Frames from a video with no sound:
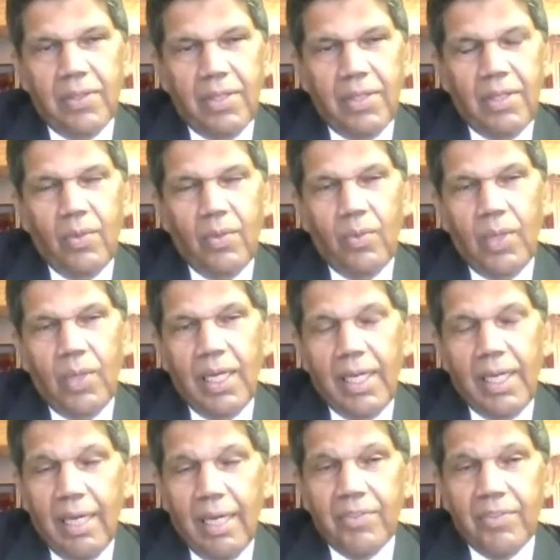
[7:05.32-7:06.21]
Well, I
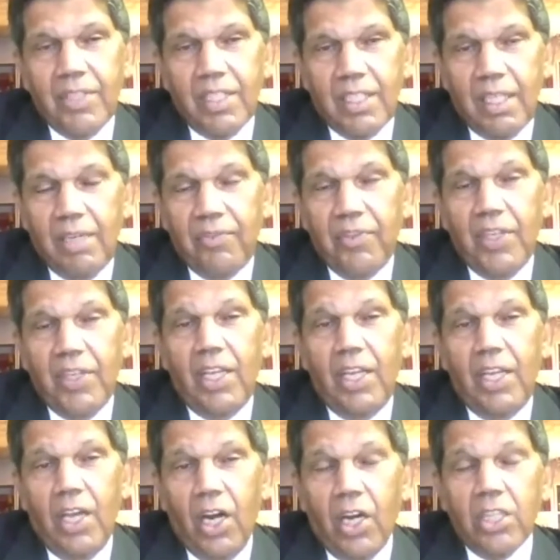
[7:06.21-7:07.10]
have to say, for
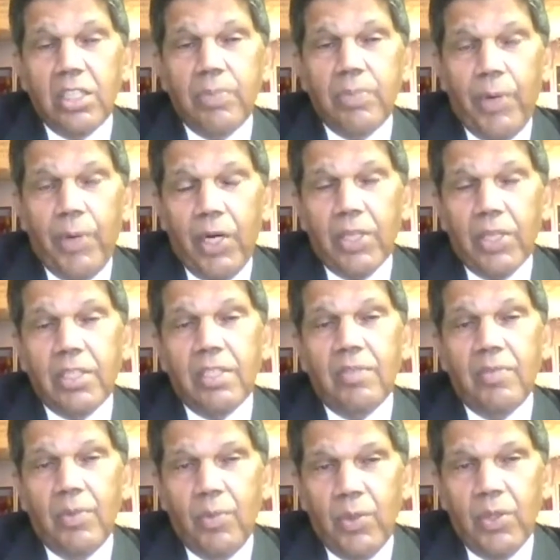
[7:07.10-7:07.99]
large parts
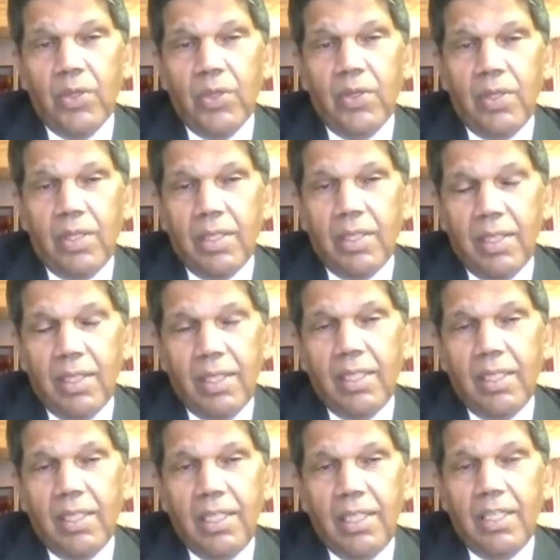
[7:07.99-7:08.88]
of the world,
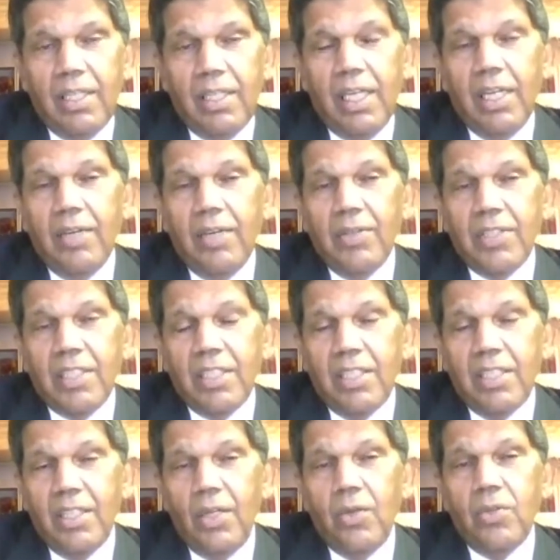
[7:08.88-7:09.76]
there
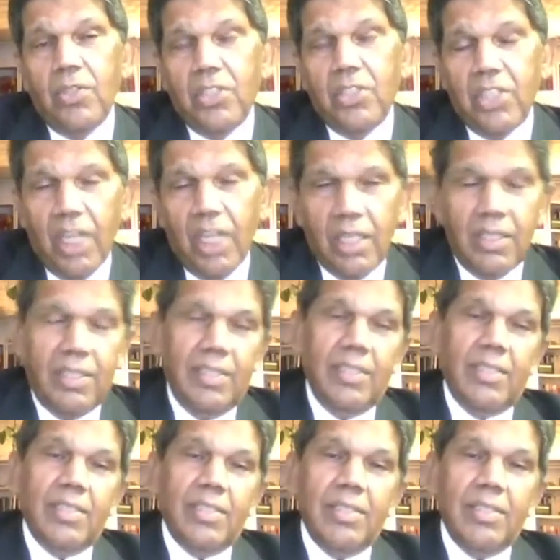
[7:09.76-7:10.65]
is no
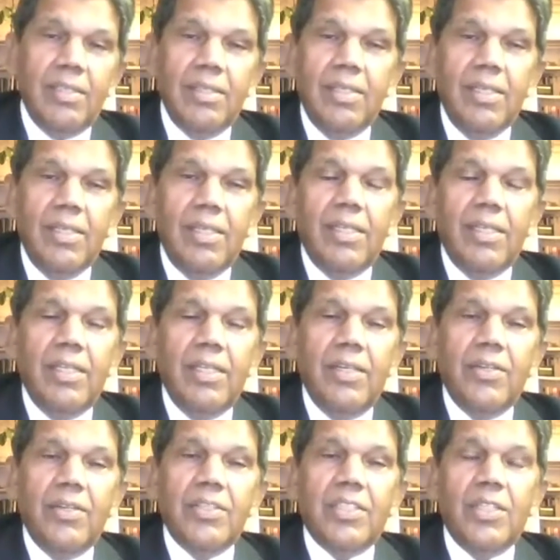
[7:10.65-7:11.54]
justice.
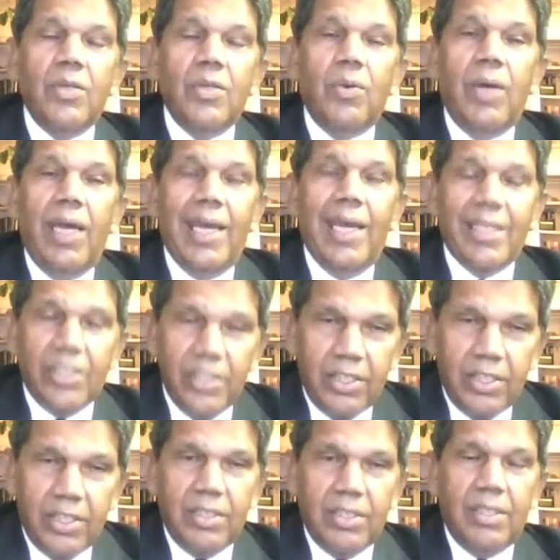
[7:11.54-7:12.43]
There is no
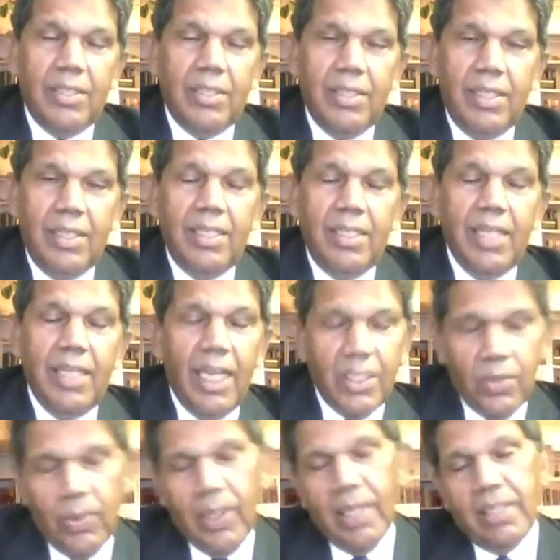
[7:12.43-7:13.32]
ethics.
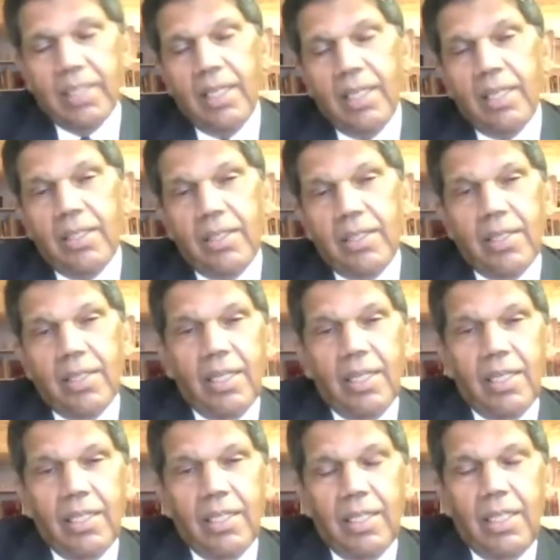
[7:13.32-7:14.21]
That's why I think that
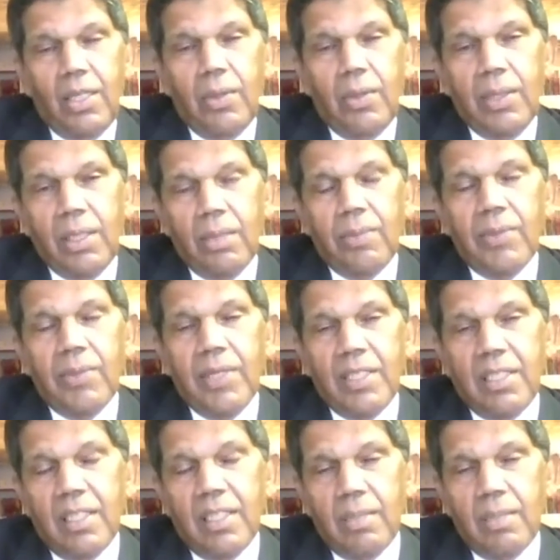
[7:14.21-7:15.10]
the UN human
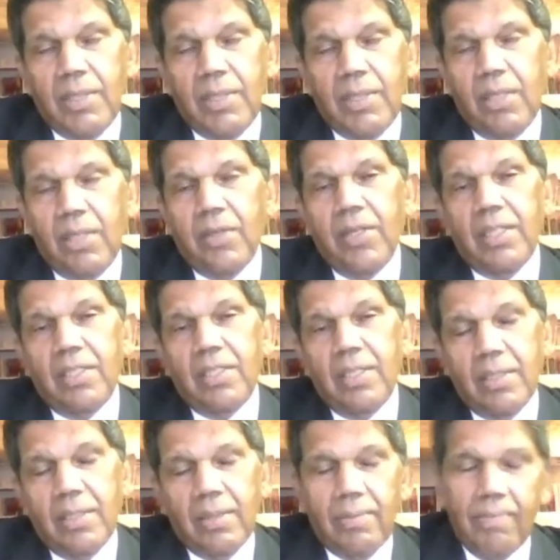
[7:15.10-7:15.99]
rights system is in crisis.